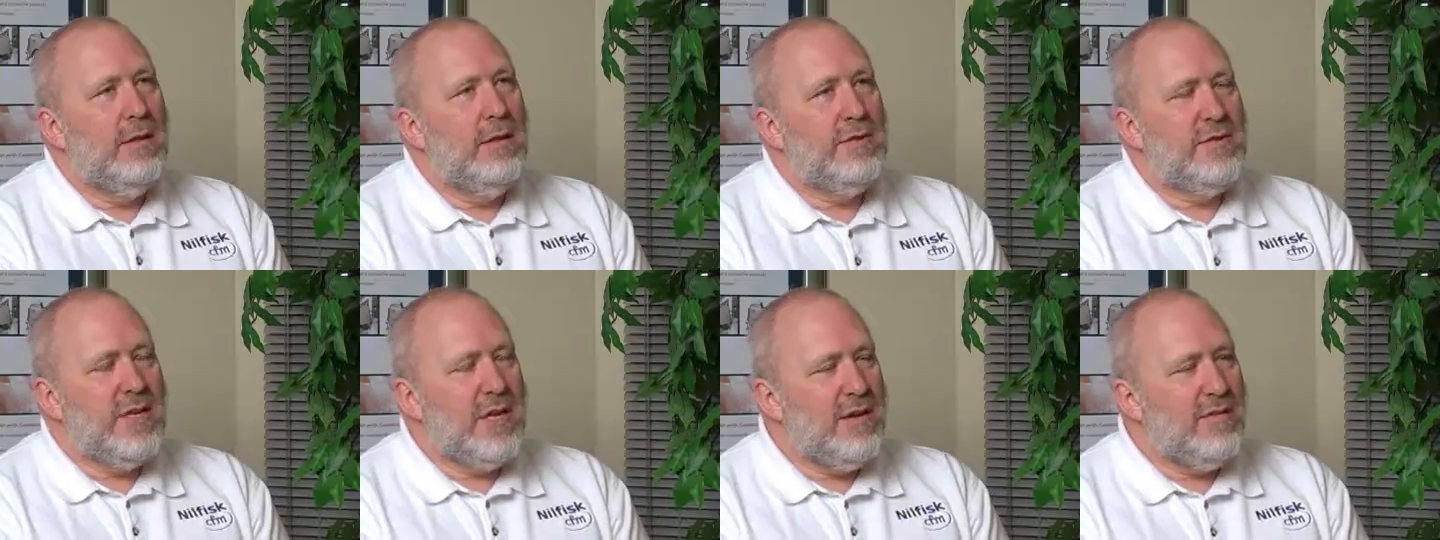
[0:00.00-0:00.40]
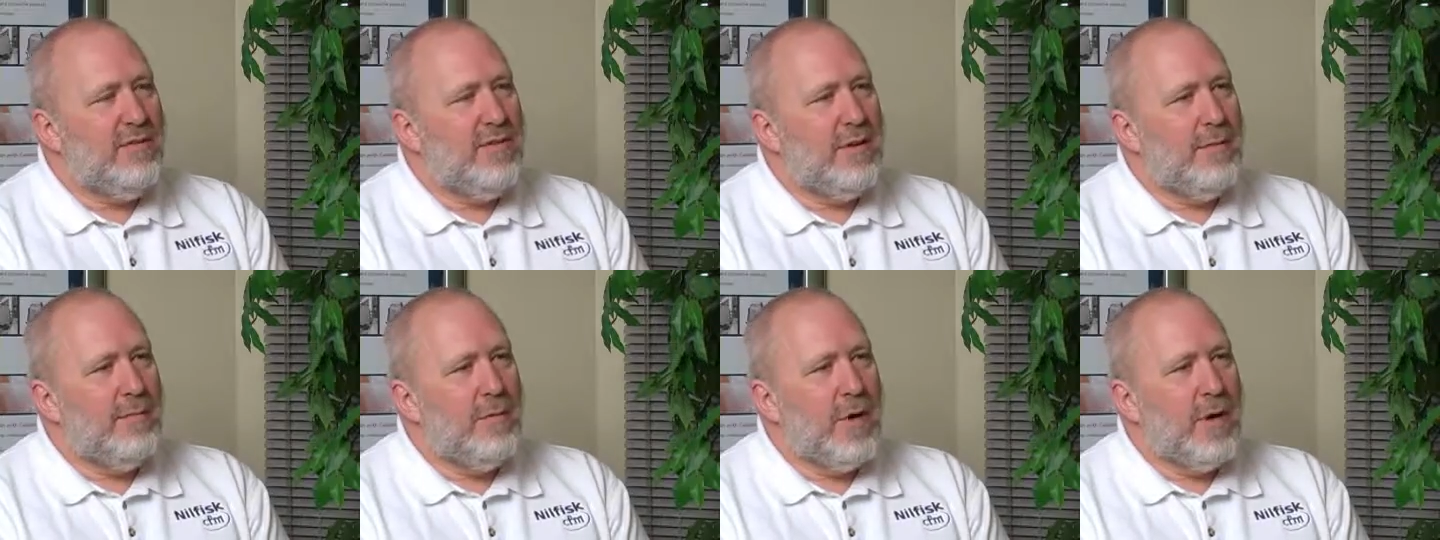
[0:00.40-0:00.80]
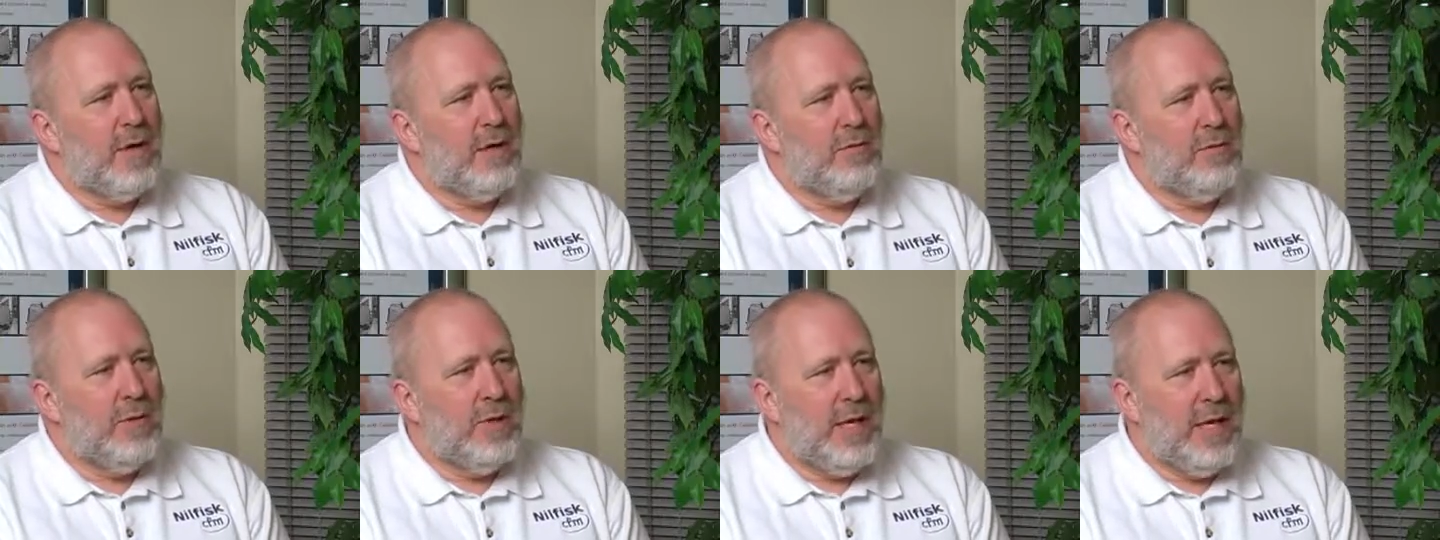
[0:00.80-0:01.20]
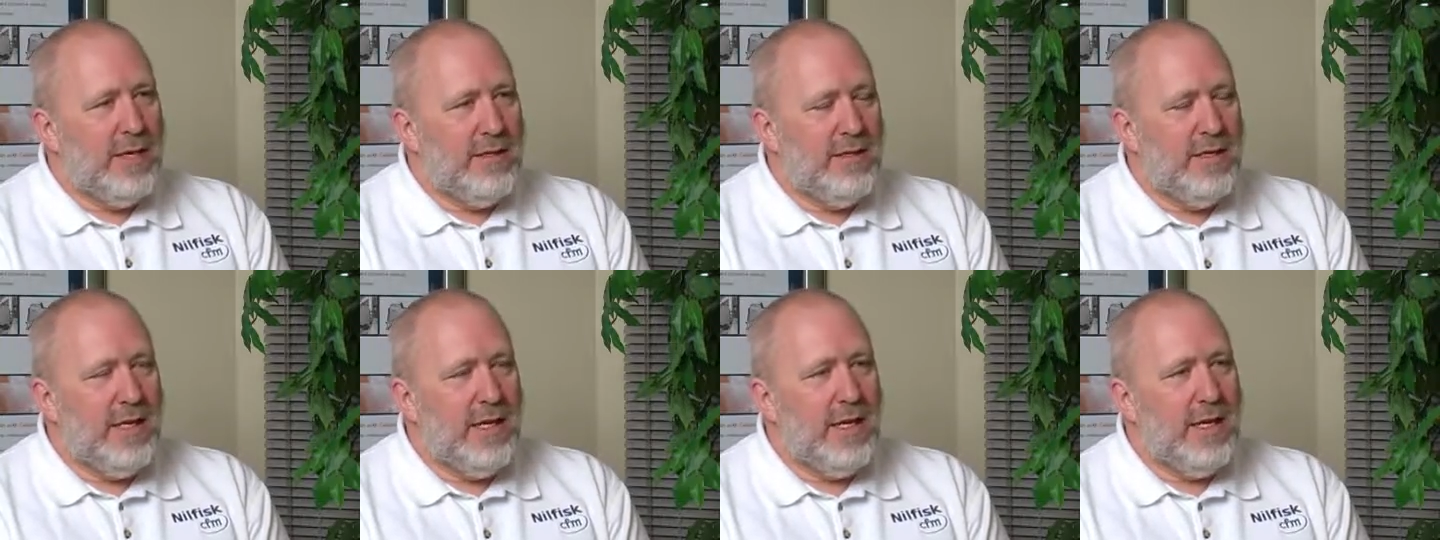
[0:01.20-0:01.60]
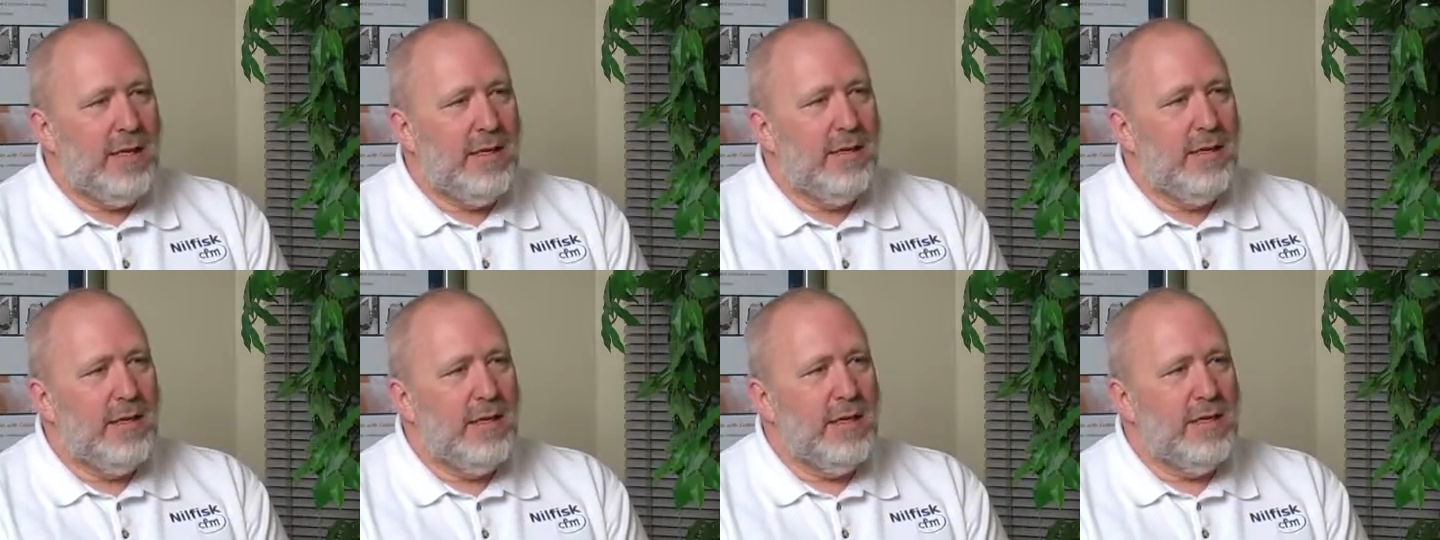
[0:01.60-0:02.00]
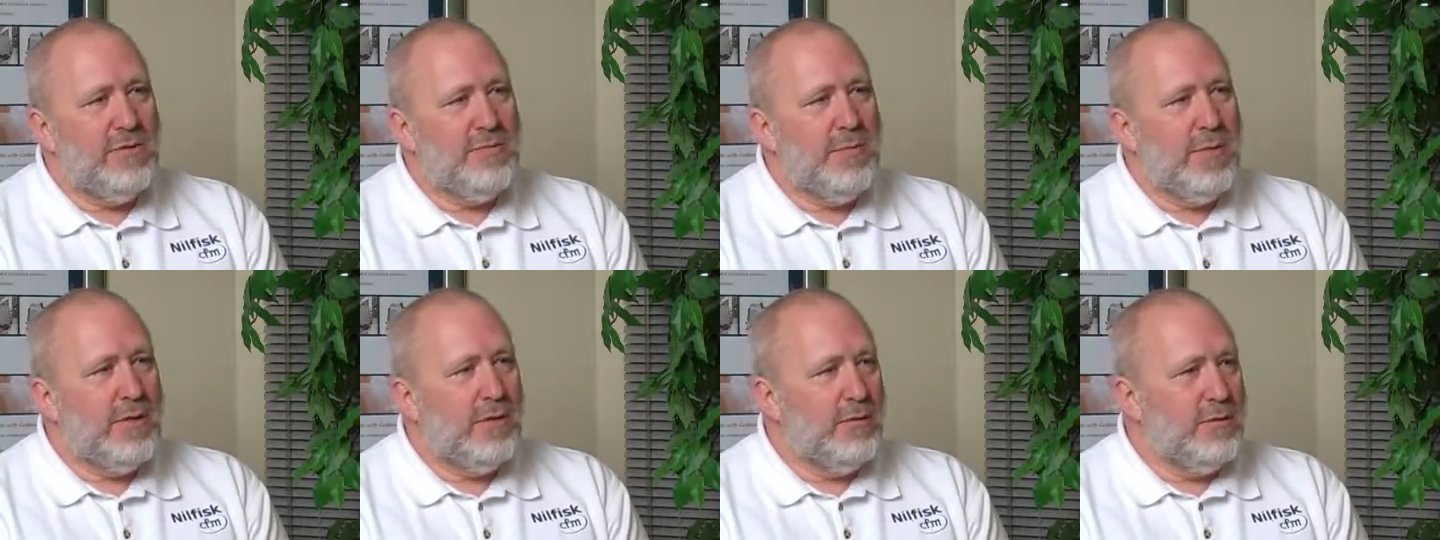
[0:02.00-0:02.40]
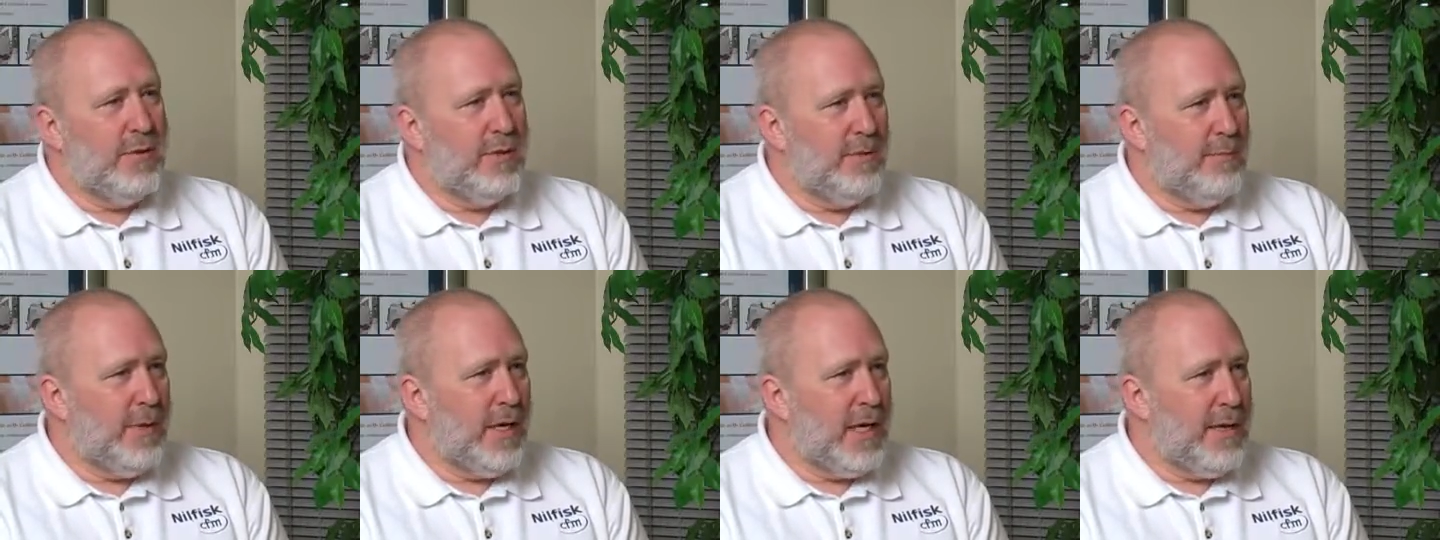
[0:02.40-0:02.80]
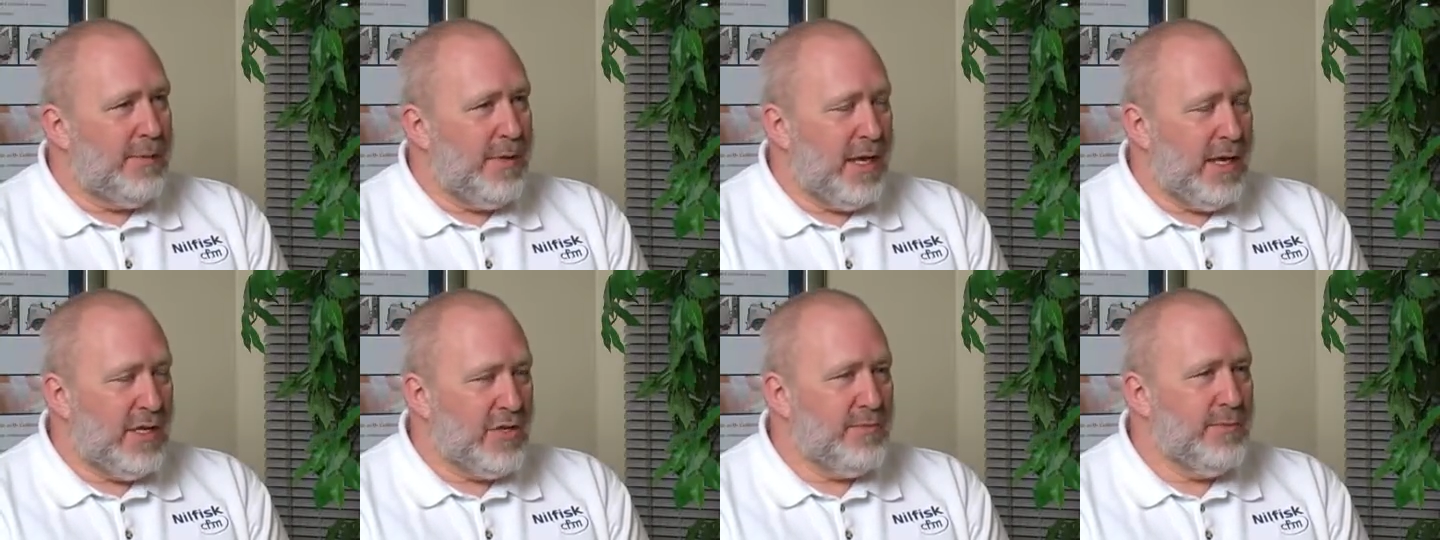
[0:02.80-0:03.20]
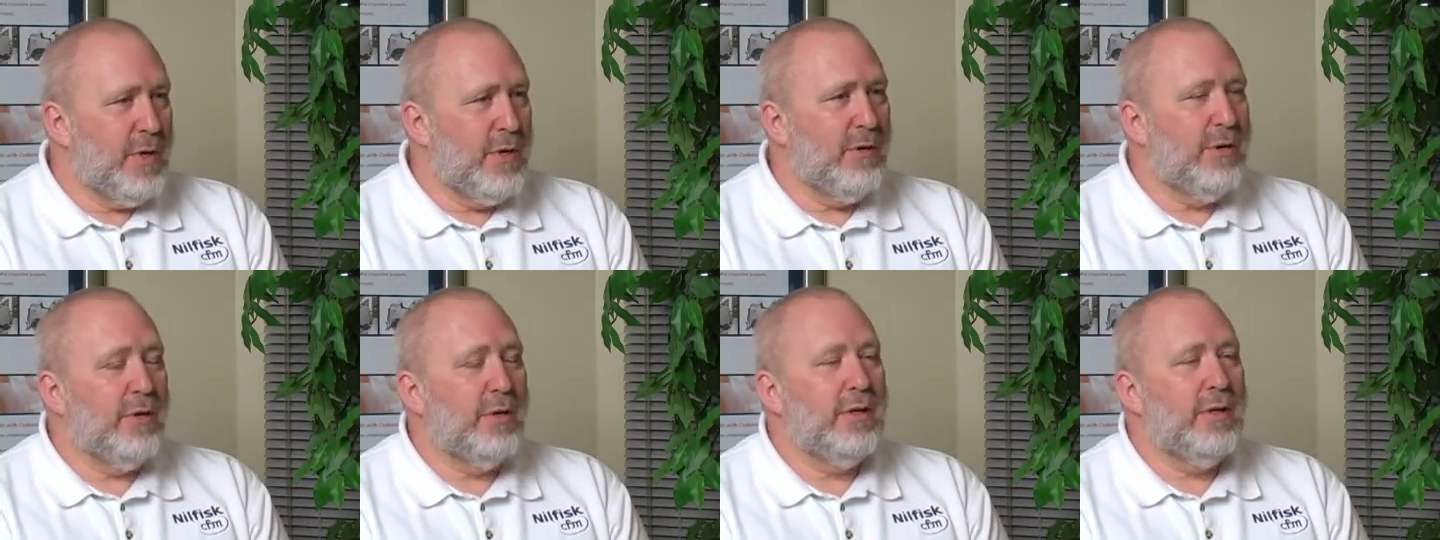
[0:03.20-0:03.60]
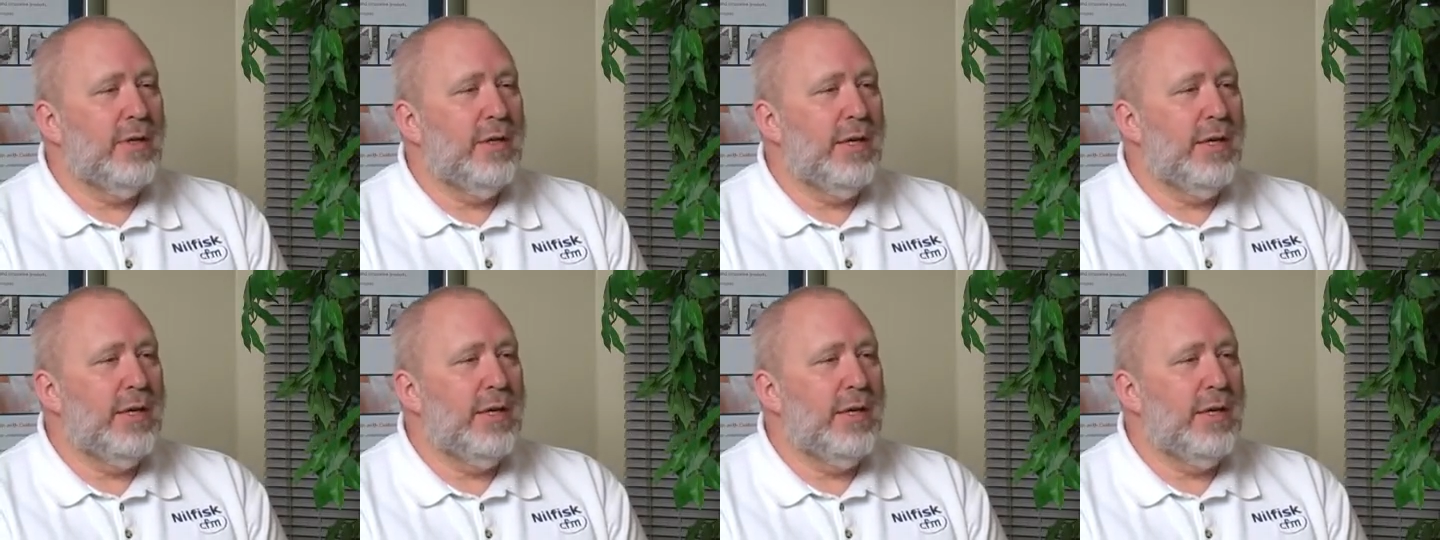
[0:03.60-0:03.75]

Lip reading: CFM Model 118 is built with a bypass motor,